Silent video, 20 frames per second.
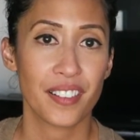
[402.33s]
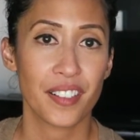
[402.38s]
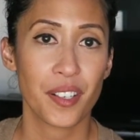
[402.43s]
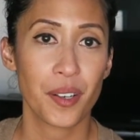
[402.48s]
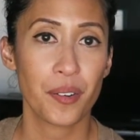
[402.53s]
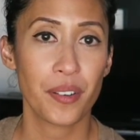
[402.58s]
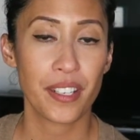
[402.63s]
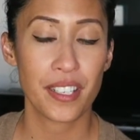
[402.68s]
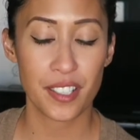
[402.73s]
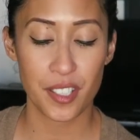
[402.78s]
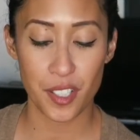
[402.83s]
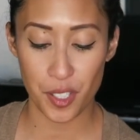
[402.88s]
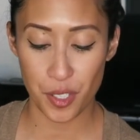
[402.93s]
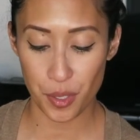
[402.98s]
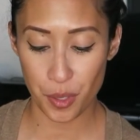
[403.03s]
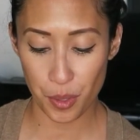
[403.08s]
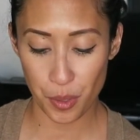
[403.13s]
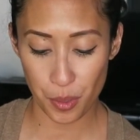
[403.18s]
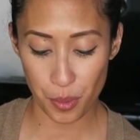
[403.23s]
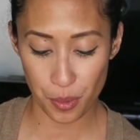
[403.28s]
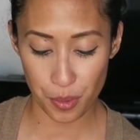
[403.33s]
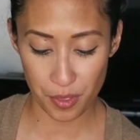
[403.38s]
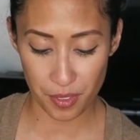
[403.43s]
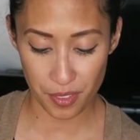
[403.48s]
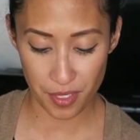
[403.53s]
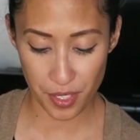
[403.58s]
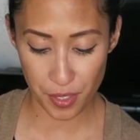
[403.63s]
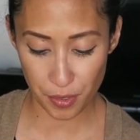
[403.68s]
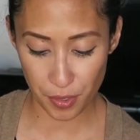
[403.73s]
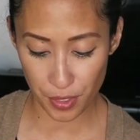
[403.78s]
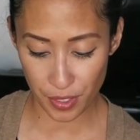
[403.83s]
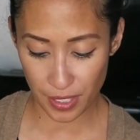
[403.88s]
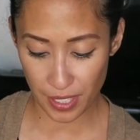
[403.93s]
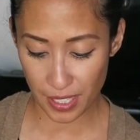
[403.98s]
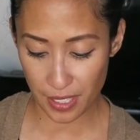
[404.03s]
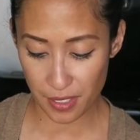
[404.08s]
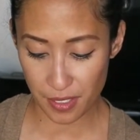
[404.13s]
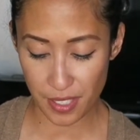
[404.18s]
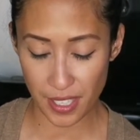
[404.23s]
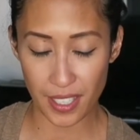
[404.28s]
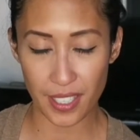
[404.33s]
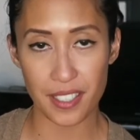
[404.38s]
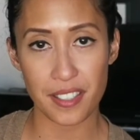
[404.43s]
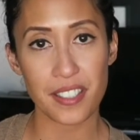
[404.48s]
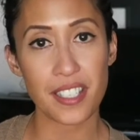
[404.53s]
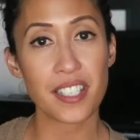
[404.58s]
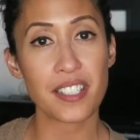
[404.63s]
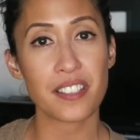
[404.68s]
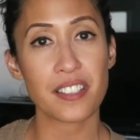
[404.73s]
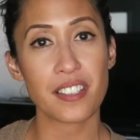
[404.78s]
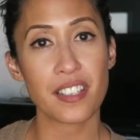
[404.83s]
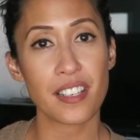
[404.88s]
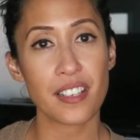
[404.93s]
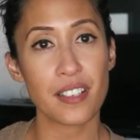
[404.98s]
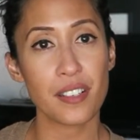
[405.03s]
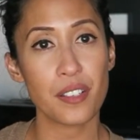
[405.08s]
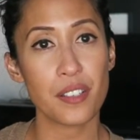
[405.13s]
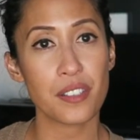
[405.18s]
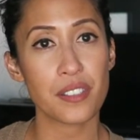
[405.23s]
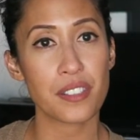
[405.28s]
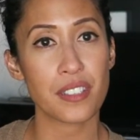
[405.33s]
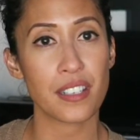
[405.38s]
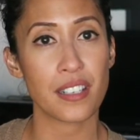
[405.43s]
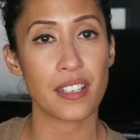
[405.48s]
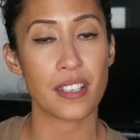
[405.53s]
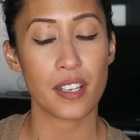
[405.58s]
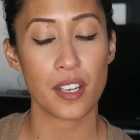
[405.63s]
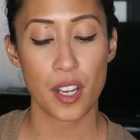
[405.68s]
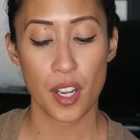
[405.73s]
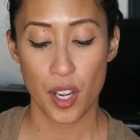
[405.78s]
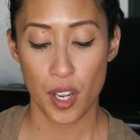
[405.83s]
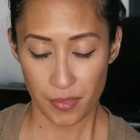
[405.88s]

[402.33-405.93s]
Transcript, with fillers: Going to different things like estate sales and,